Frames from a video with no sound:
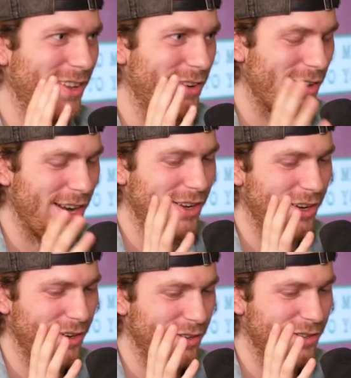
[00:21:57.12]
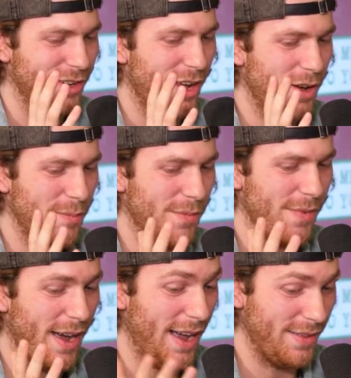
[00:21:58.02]
they're great dudes
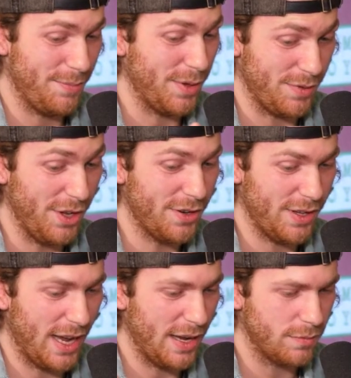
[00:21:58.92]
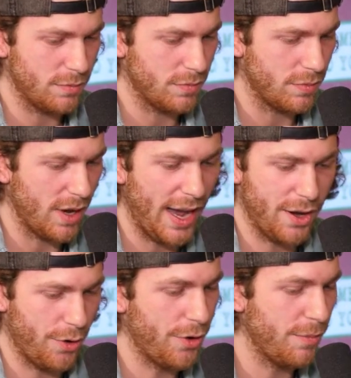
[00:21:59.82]
um I, but literally i
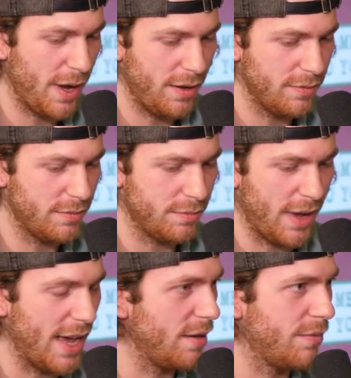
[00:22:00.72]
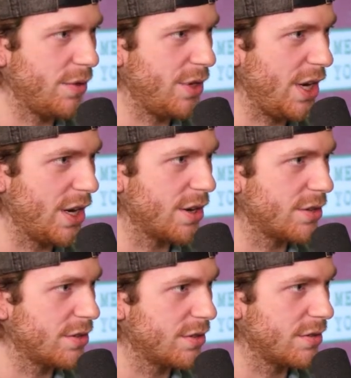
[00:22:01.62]
i'd heard about adam for
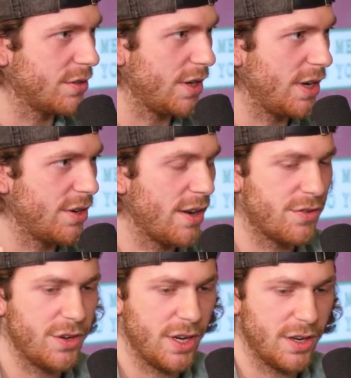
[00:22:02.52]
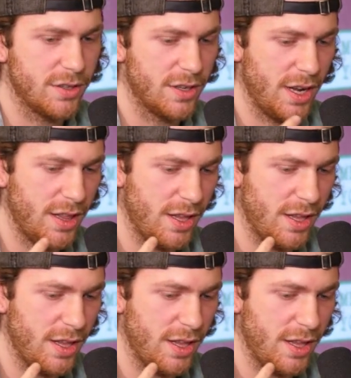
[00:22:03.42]
years mm-hmm. sunday drives for years and